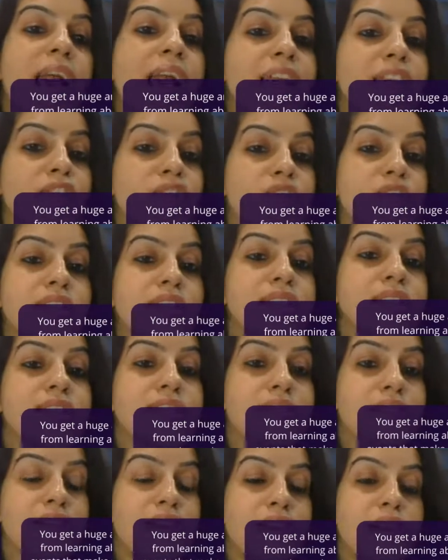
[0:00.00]
actually
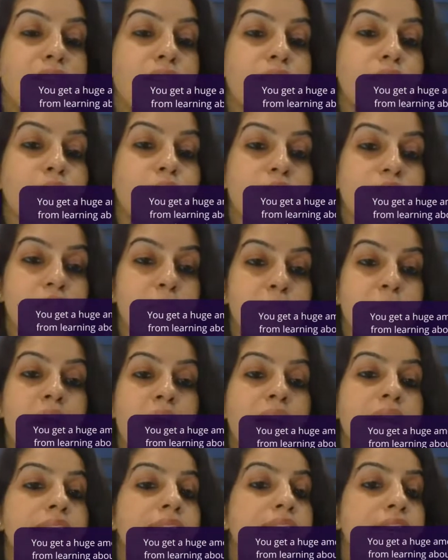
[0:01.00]
serve to
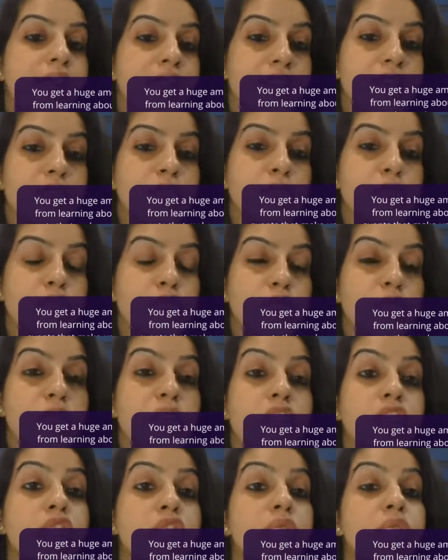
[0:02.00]
inspire
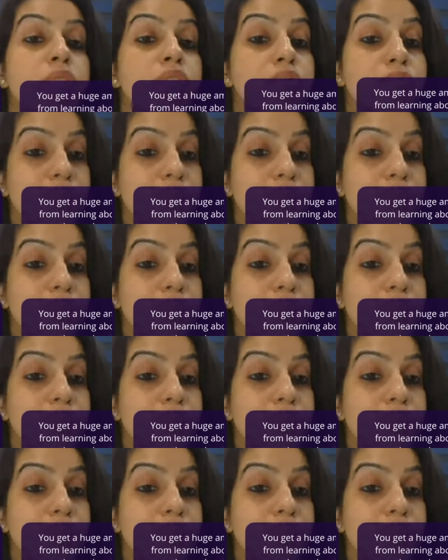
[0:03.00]
individuals to